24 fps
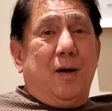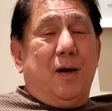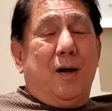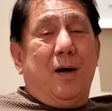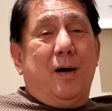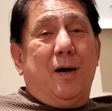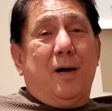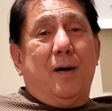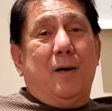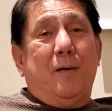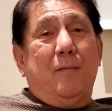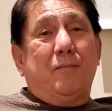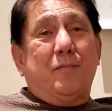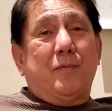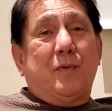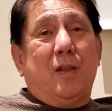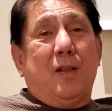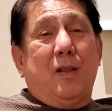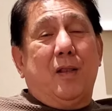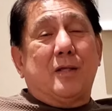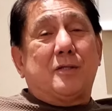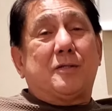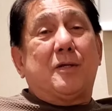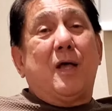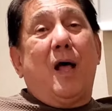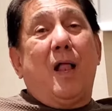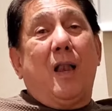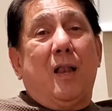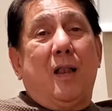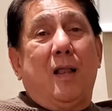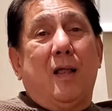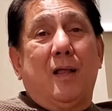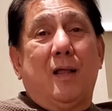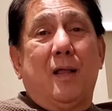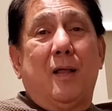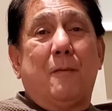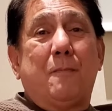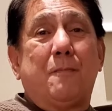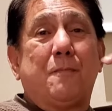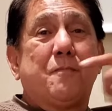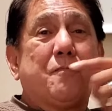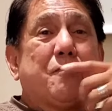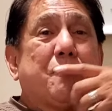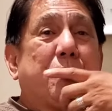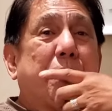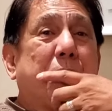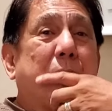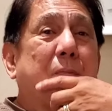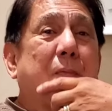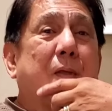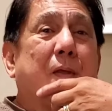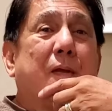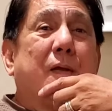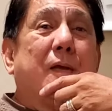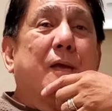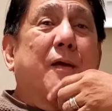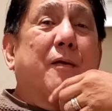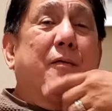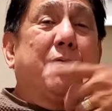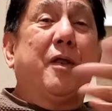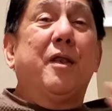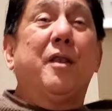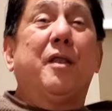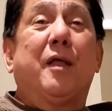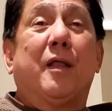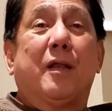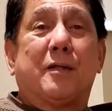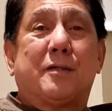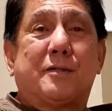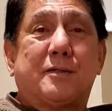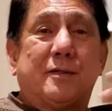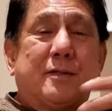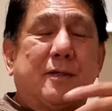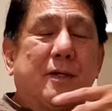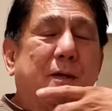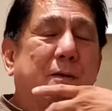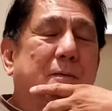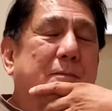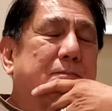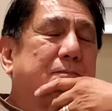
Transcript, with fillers: um, La Salle, Green Hills.